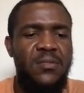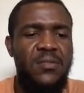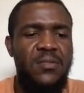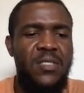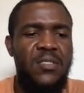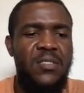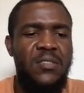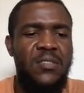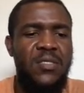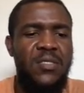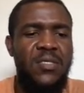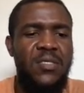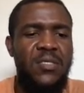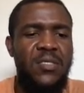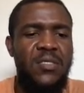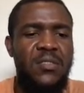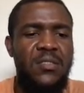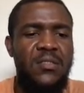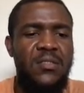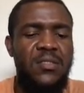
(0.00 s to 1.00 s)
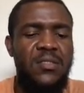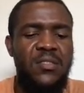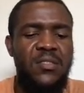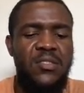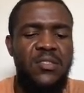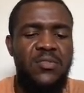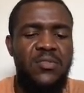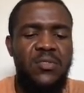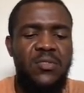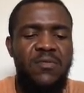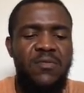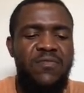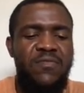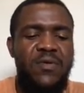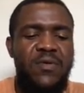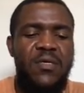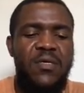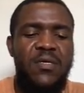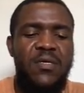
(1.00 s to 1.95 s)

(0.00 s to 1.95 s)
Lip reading: that's how it is. So if I